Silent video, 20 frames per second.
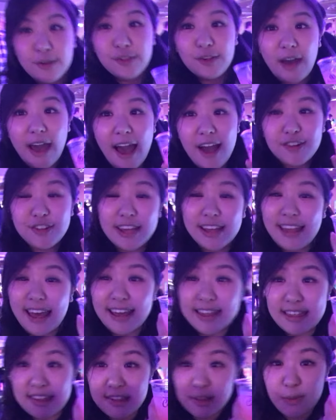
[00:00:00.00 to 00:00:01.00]
So I actually
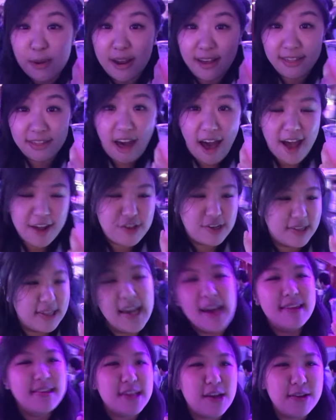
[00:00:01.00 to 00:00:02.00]
like this one a lot just
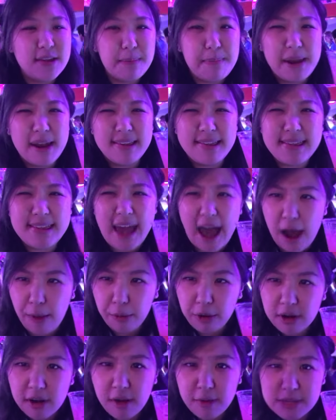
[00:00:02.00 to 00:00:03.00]
because there's a bit of
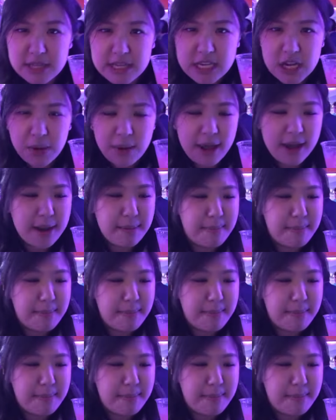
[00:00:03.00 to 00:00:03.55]
sour notes to it.